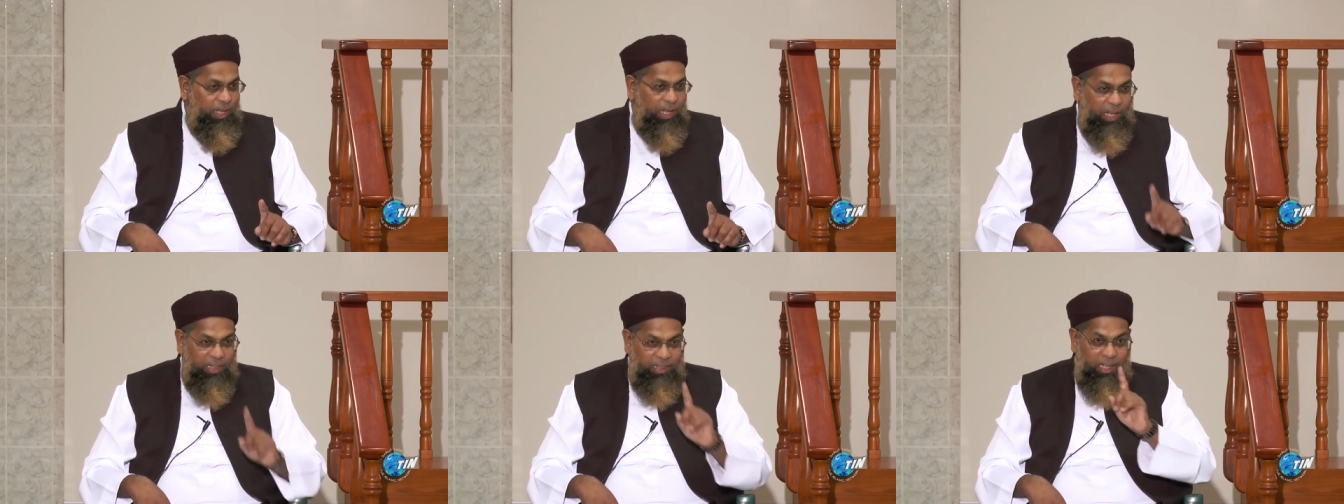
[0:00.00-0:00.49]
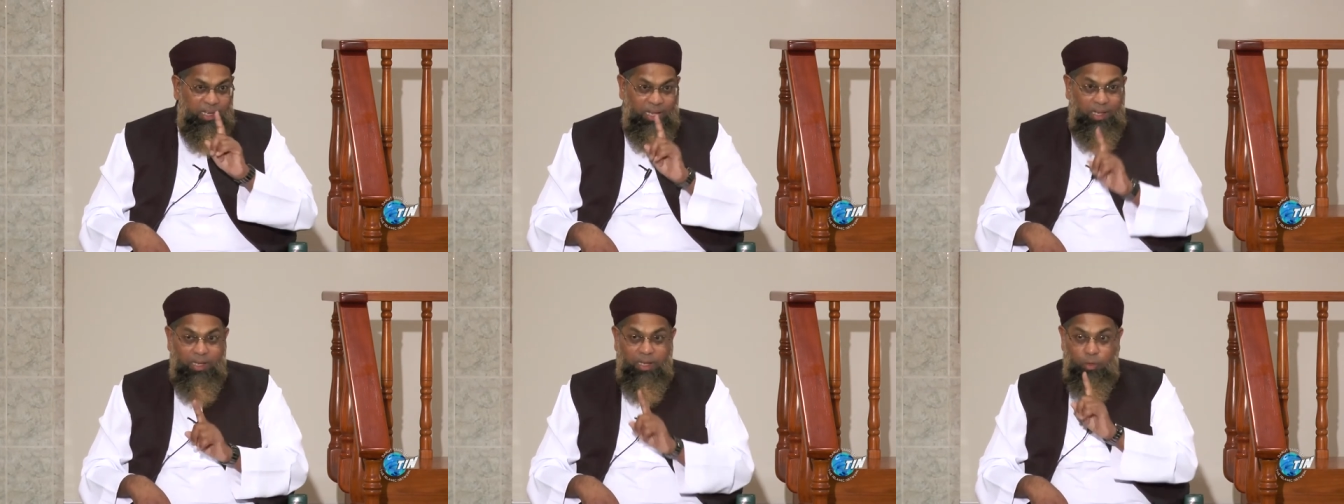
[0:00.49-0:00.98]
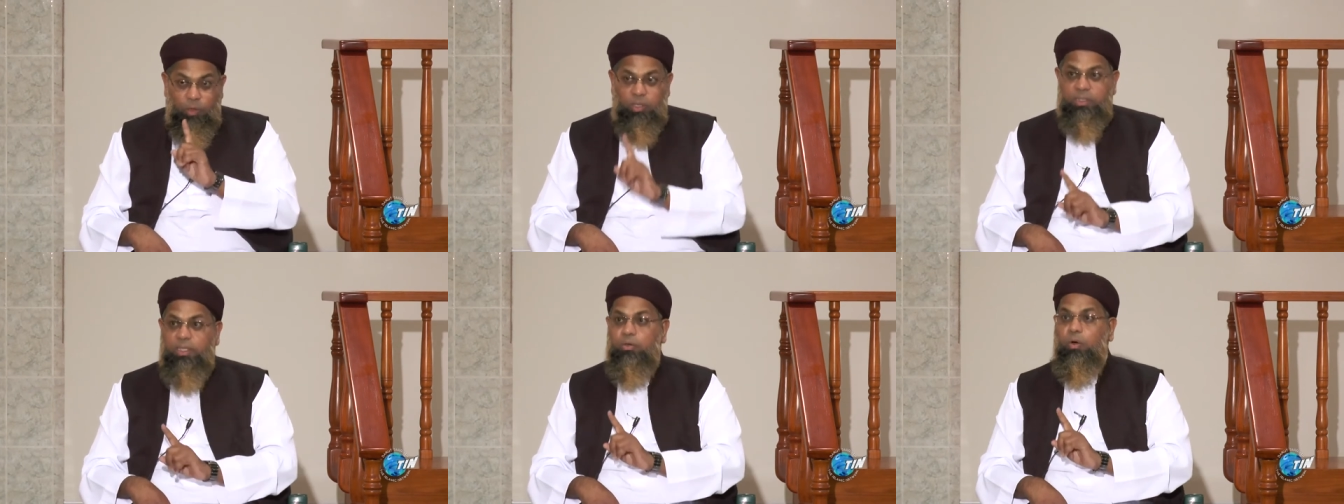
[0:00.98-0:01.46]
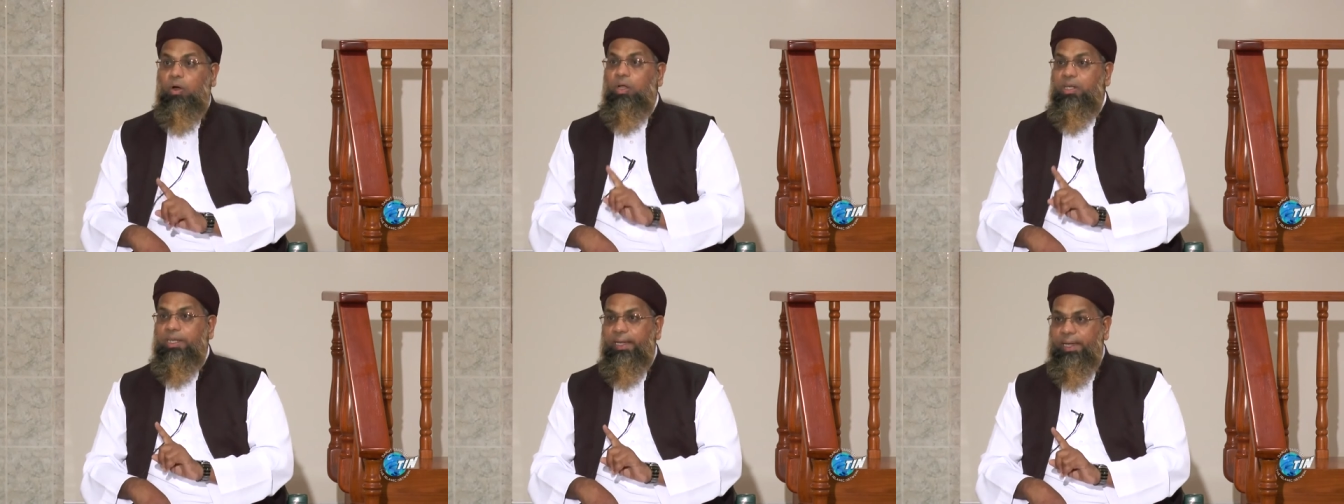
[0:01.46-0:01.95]
And then Allah ordered
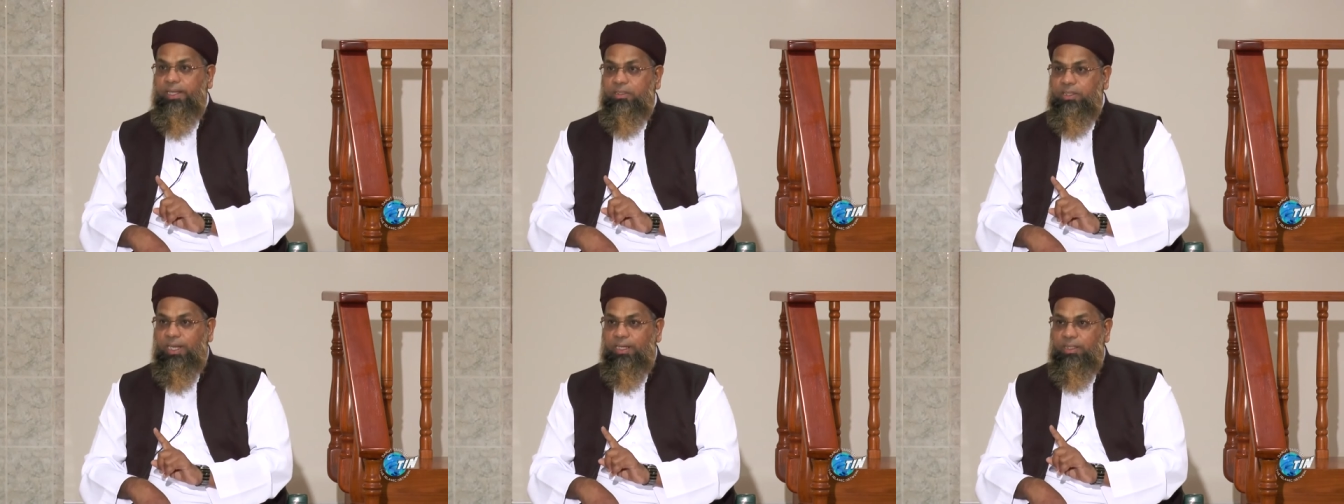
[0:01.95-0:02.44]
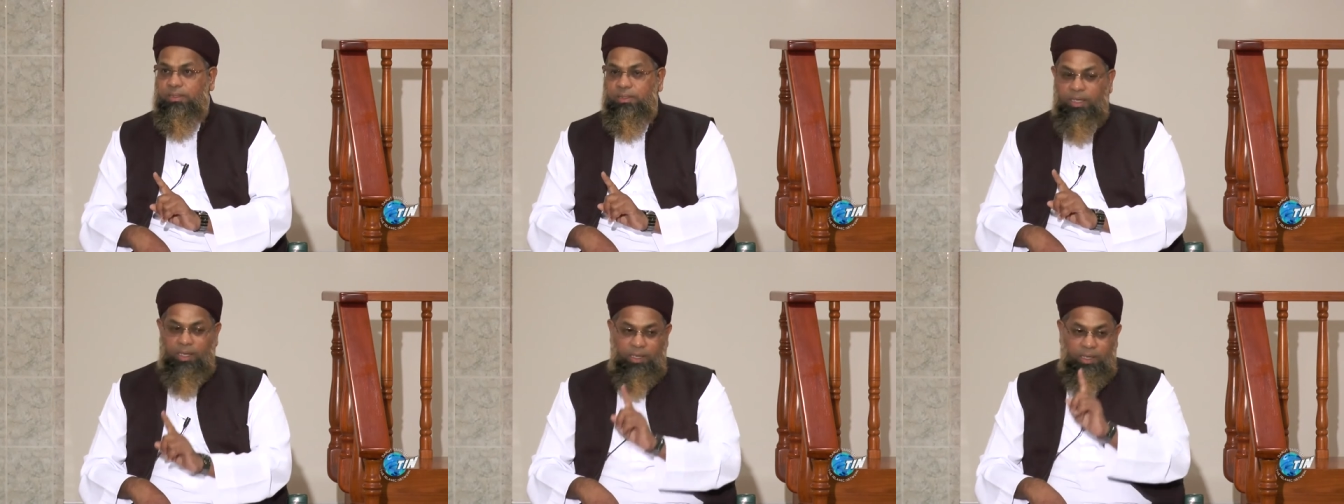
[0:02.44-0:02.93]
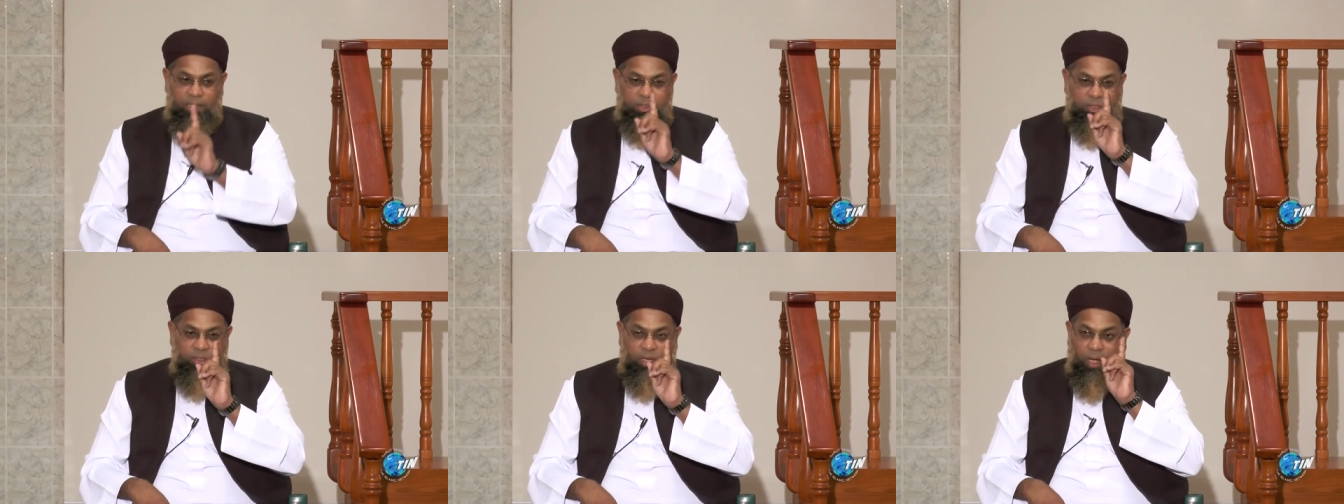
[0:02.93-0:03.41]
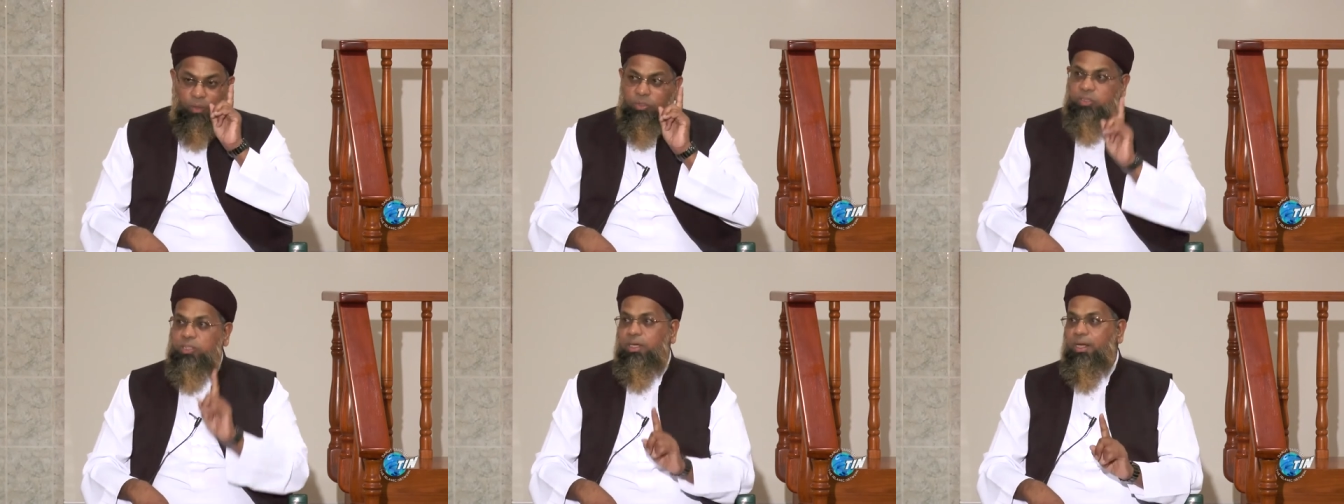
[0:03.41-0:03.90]
all the angels to
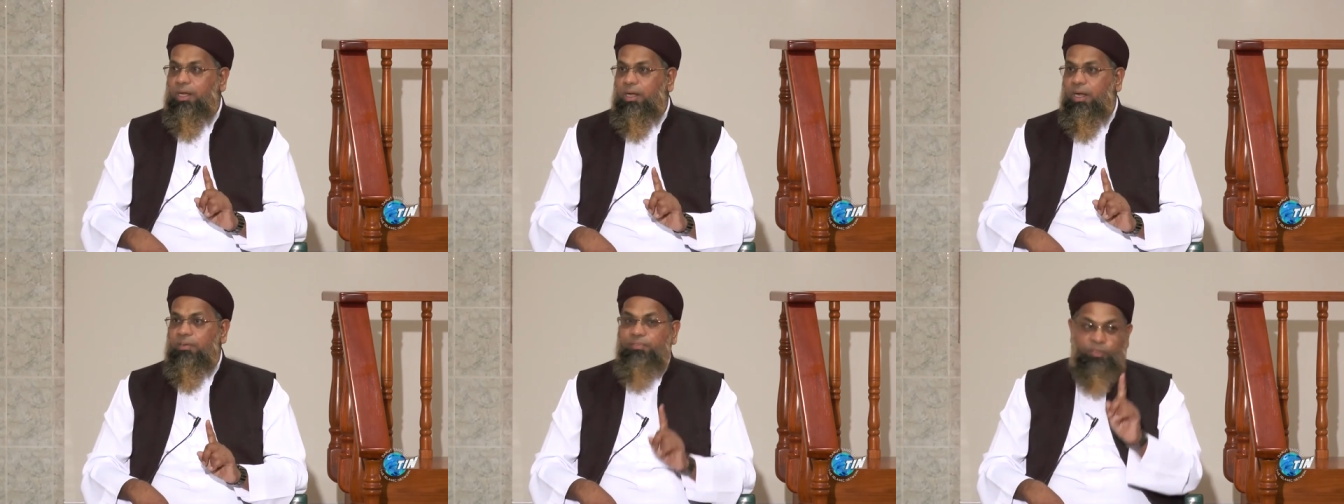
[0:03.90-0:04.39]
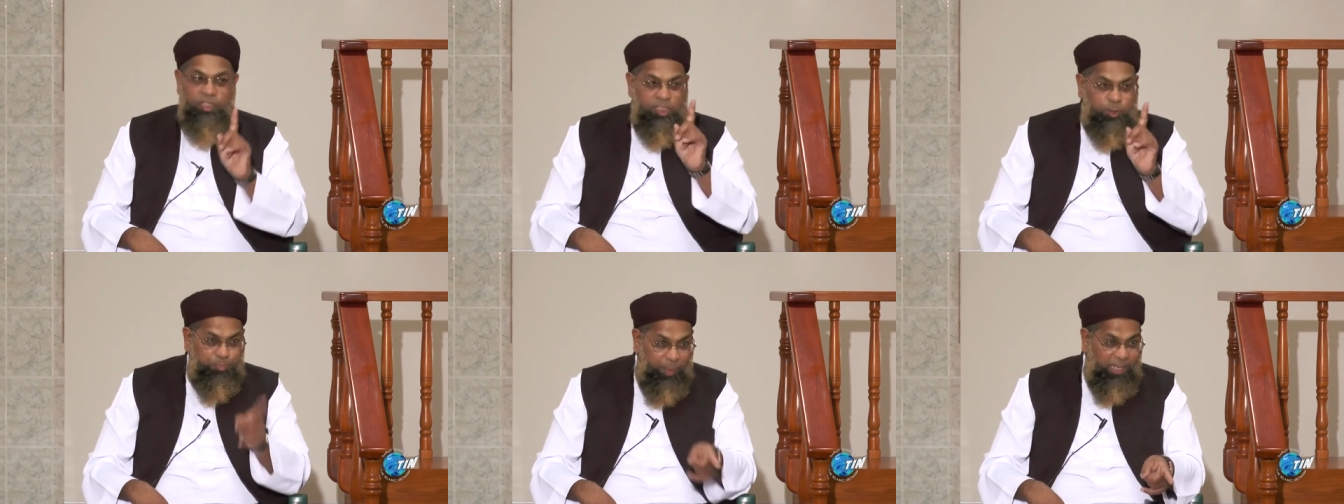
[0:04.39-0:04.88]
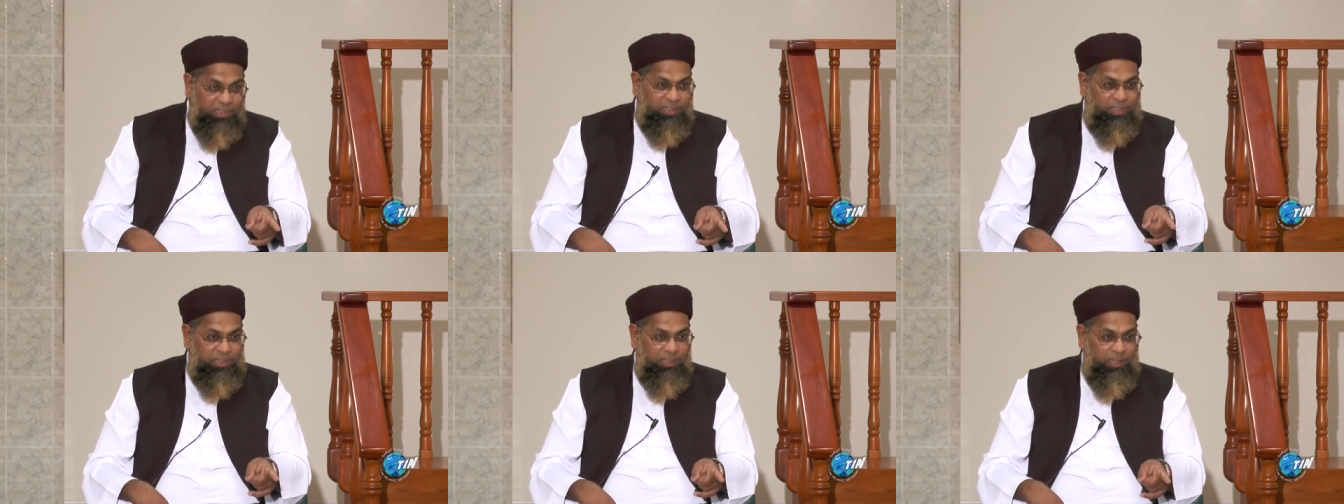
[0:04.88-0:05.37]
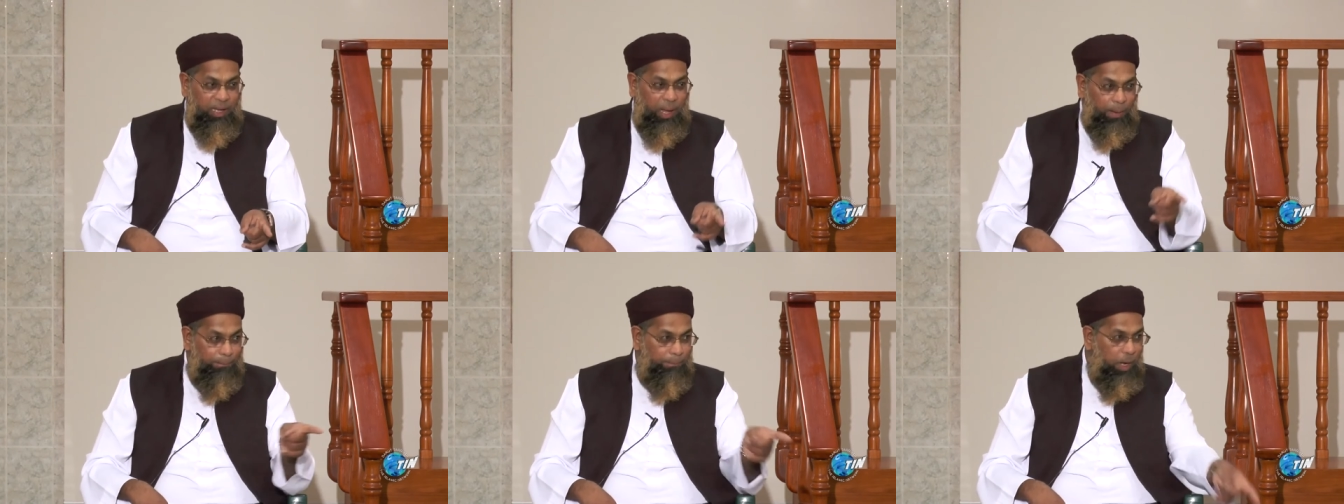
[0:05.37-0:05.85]
out of respect
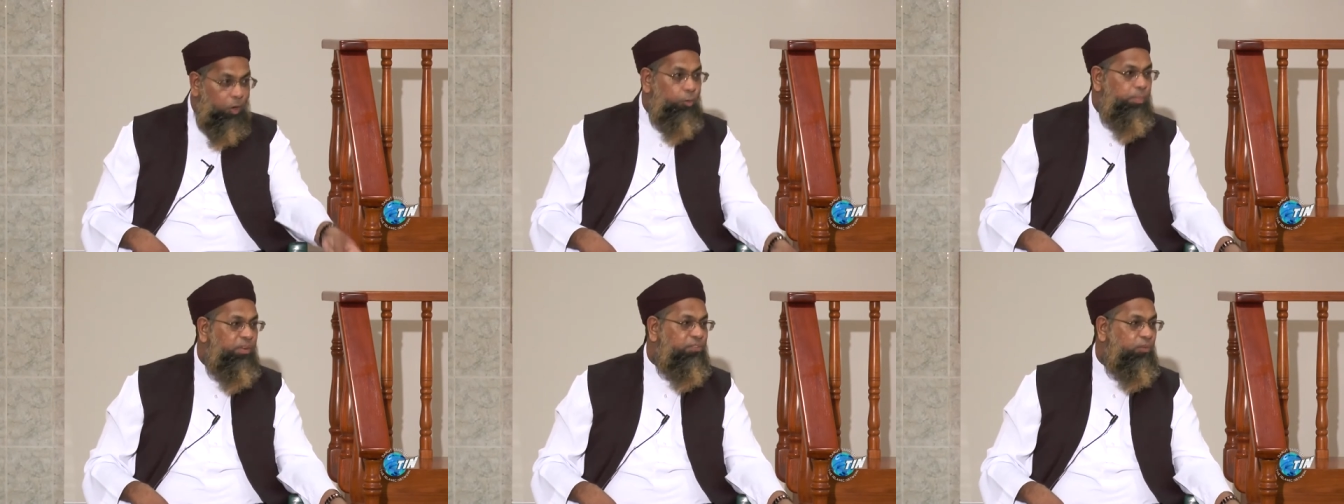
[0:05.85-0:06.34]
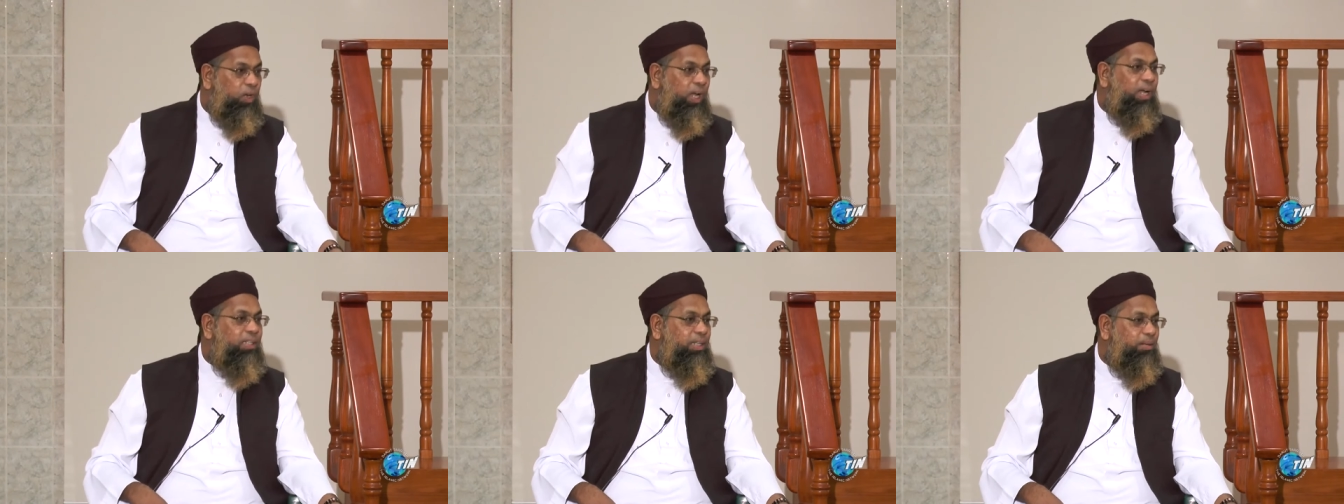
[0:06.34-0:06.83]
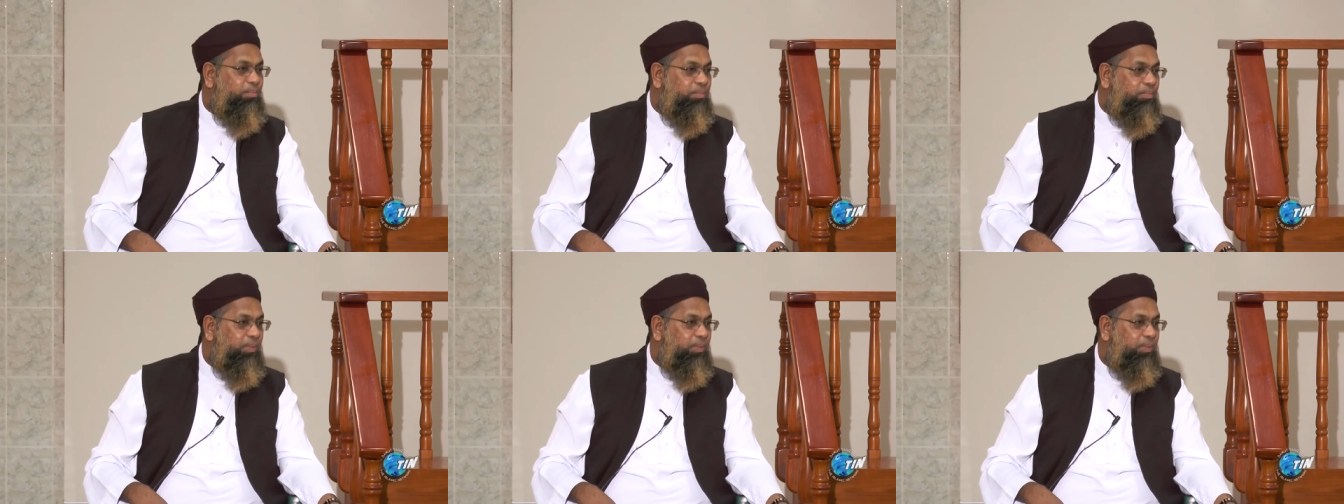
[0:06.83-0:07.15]
bow before Adam.